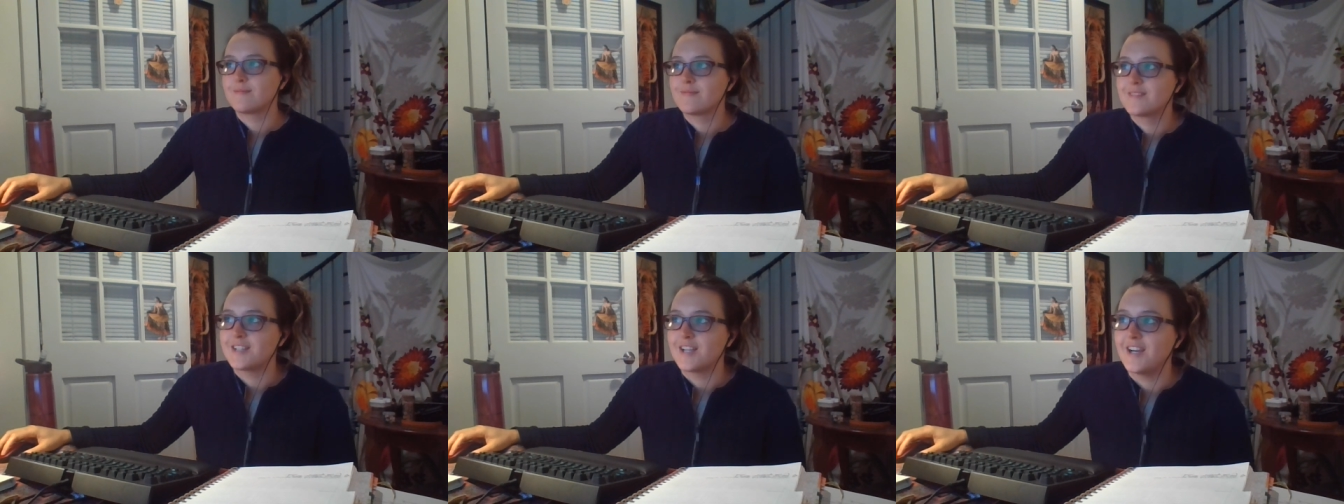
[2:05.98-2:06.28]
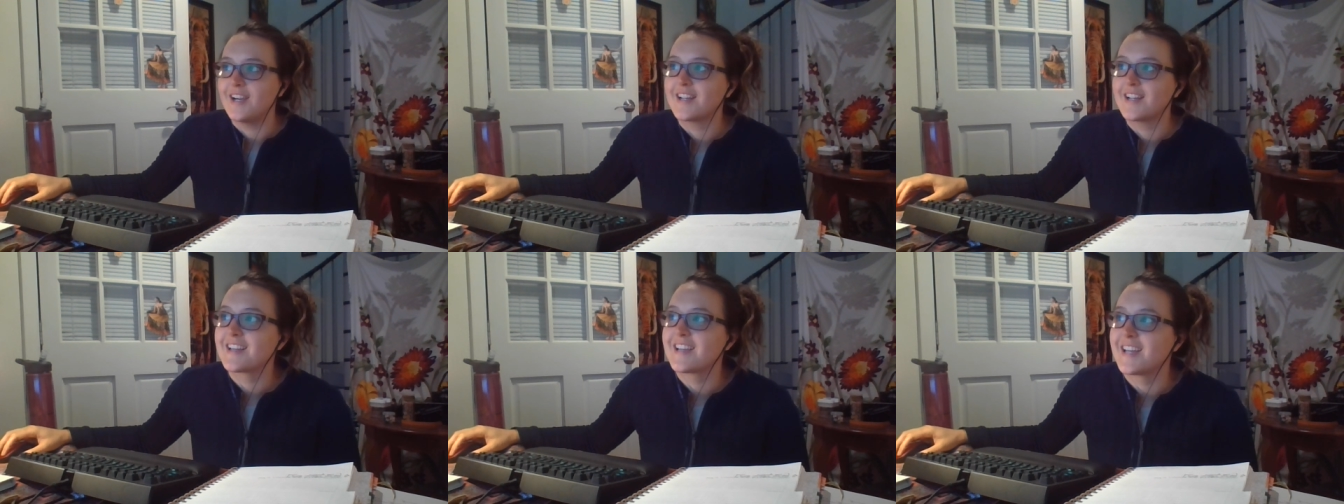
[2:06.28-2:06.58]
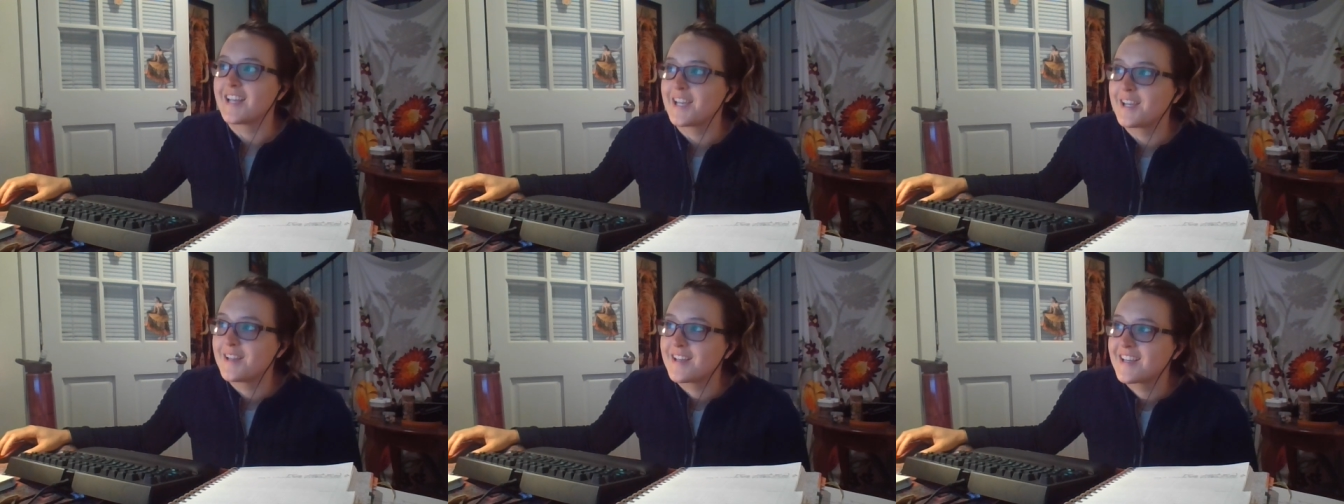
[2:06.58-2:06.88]

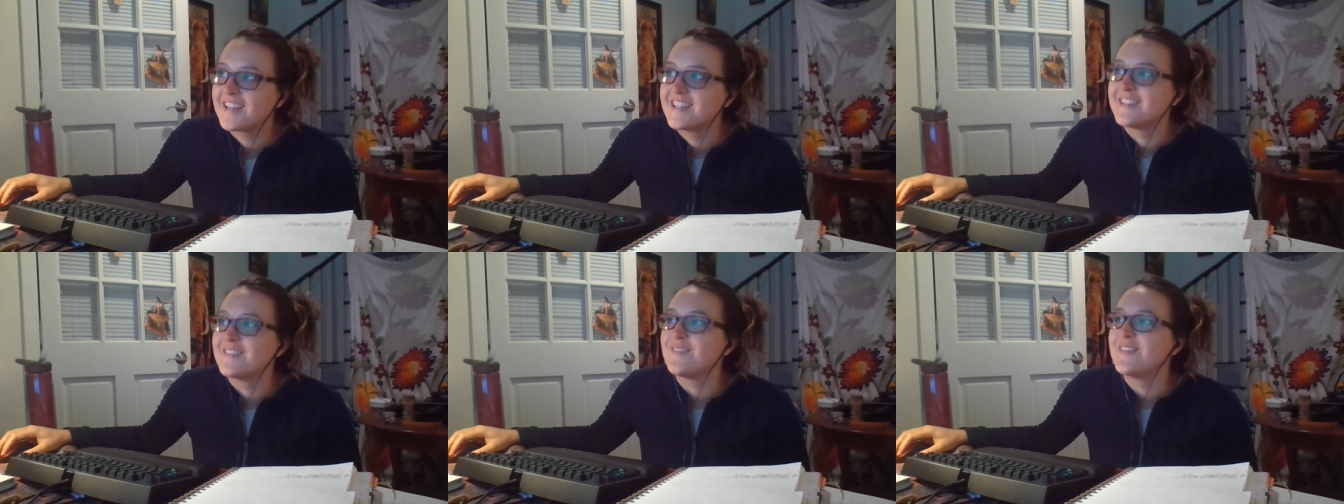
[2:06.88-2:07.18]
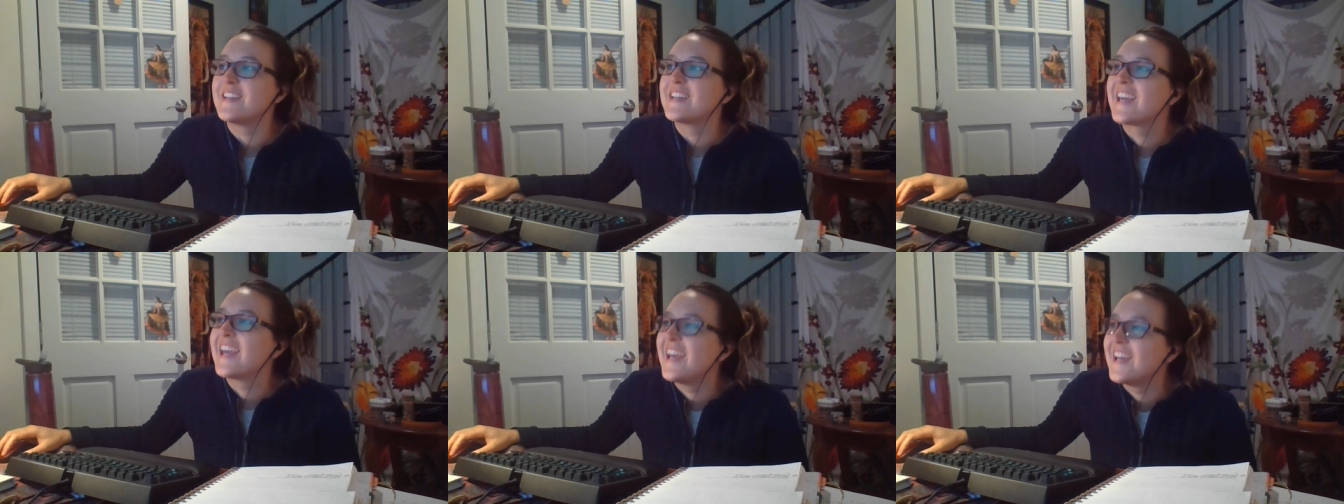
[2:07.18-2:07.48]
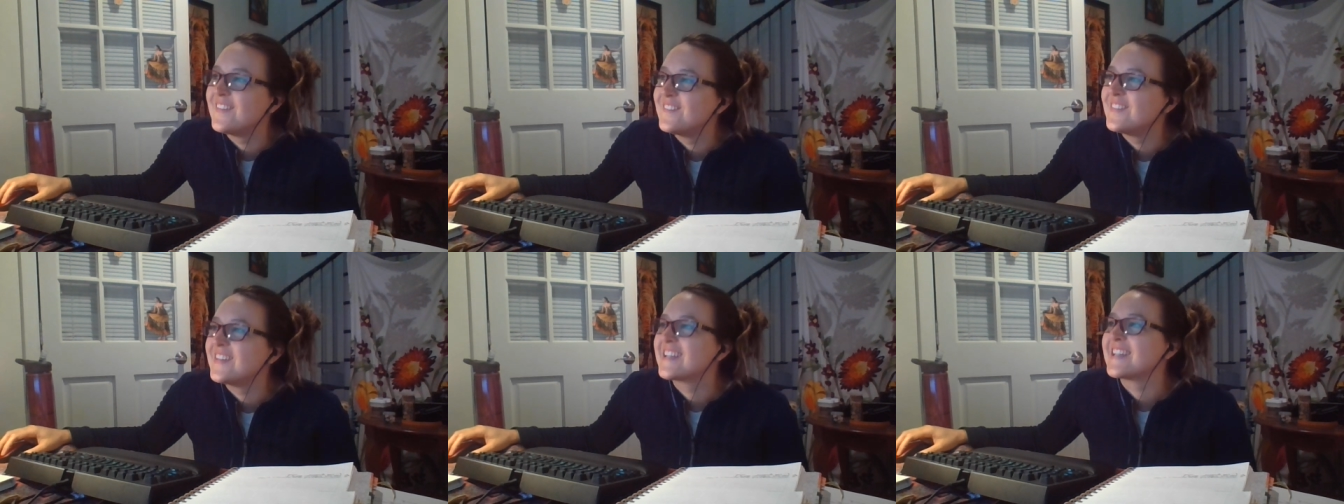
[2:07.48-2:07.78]

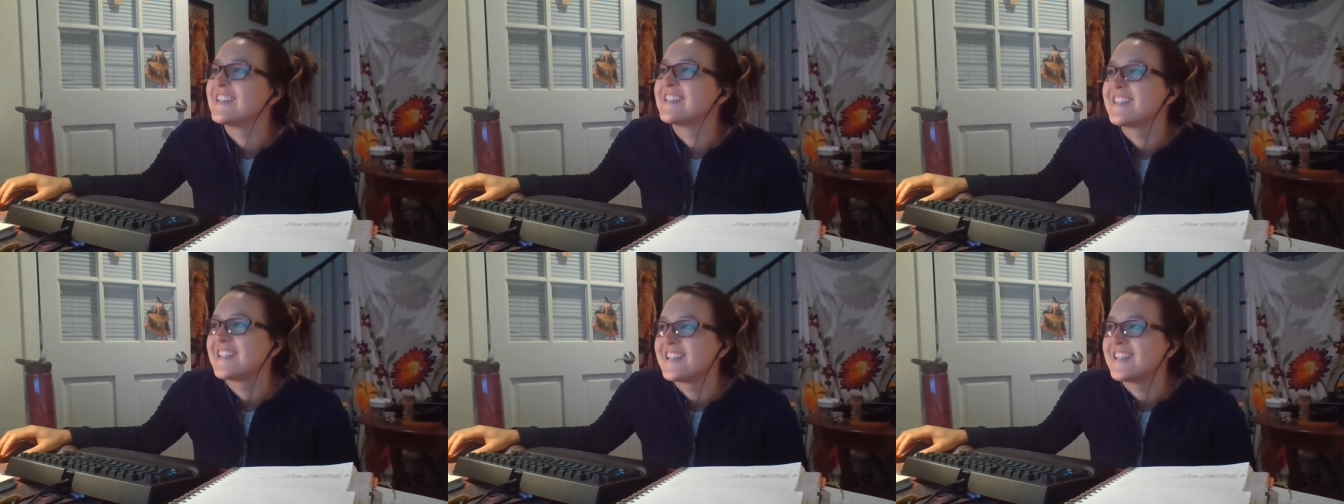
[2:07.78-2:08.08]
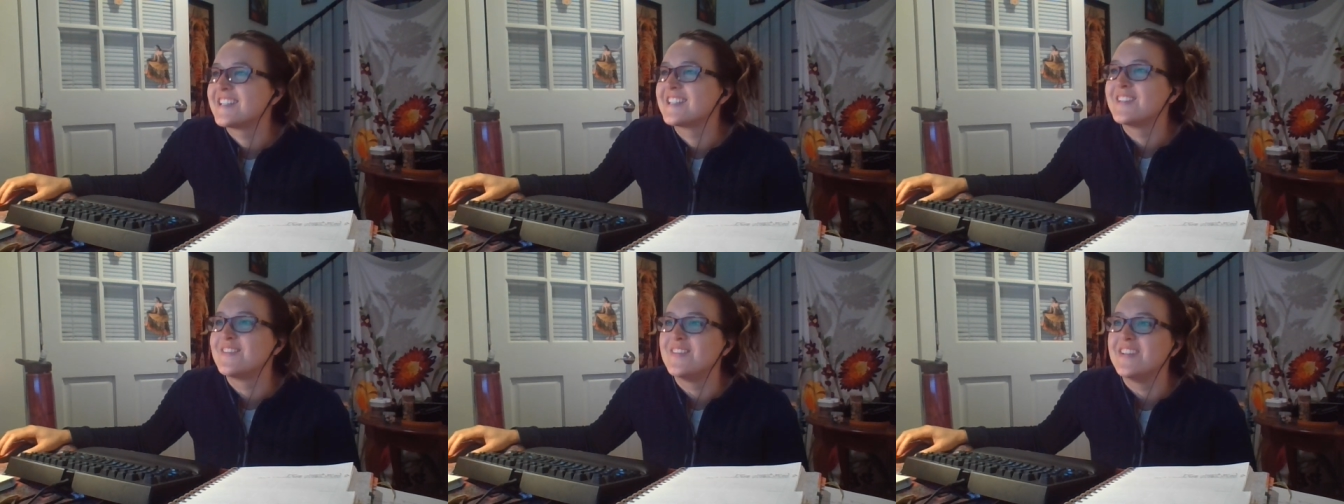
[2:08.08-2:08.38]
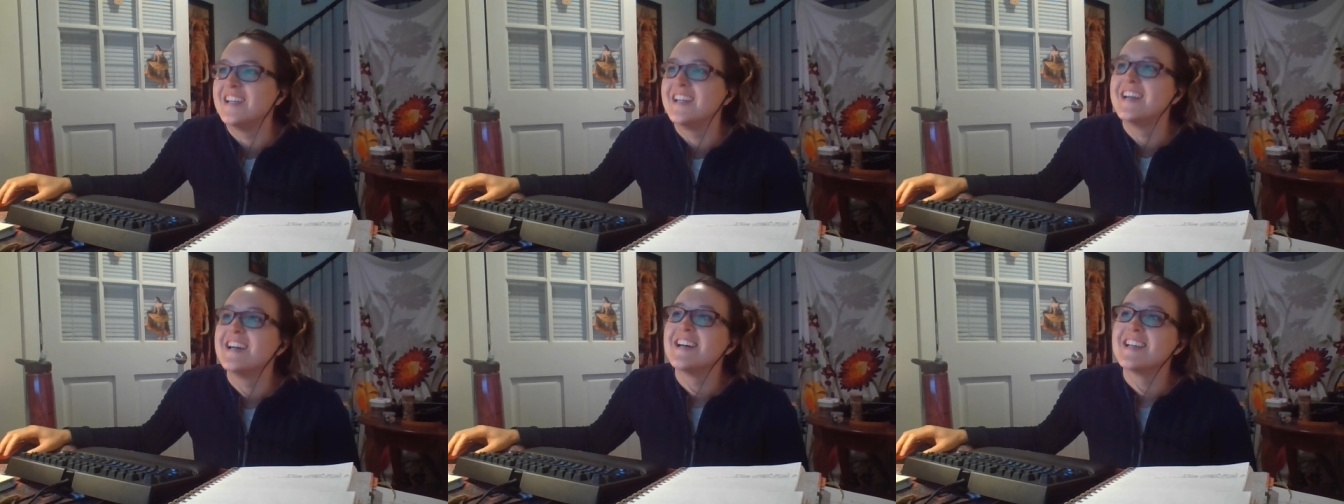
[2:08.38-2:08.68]
Can be considered to
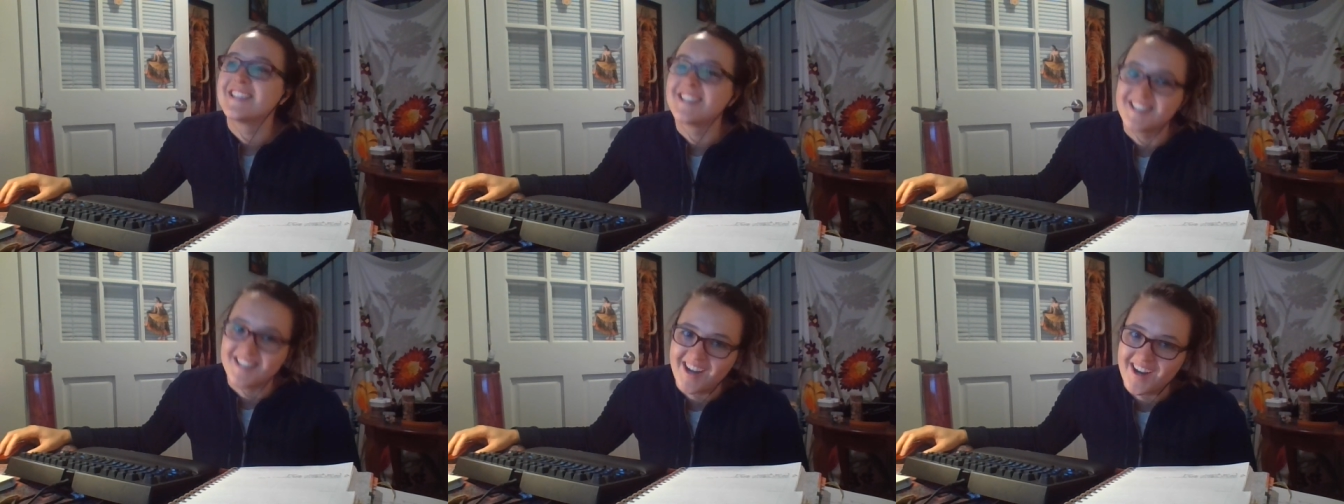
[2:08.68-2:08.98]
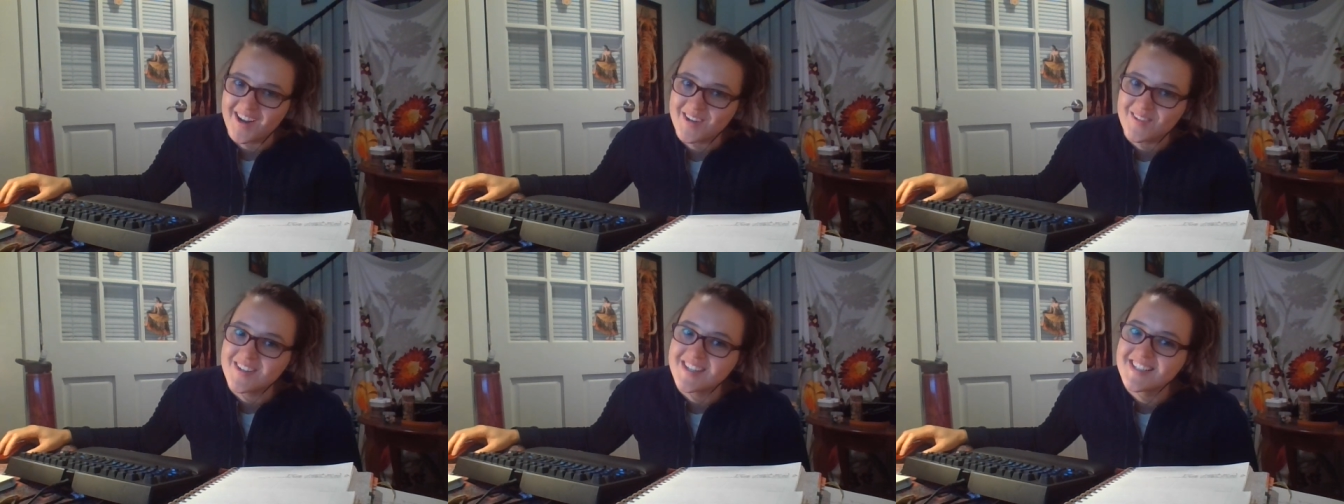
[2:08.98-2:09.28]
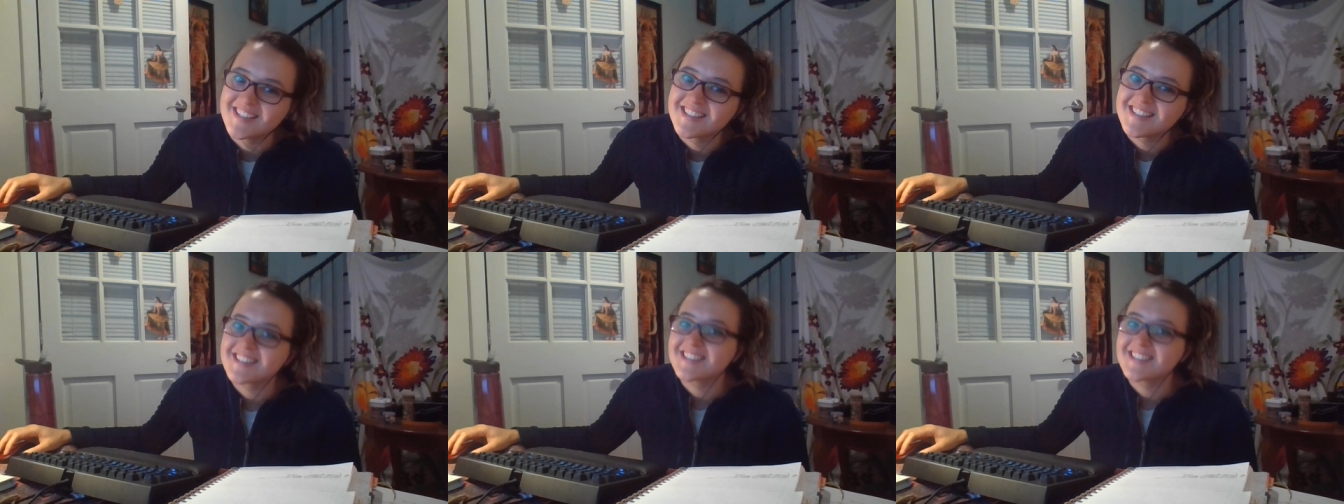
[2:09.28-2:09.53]
be synonymous.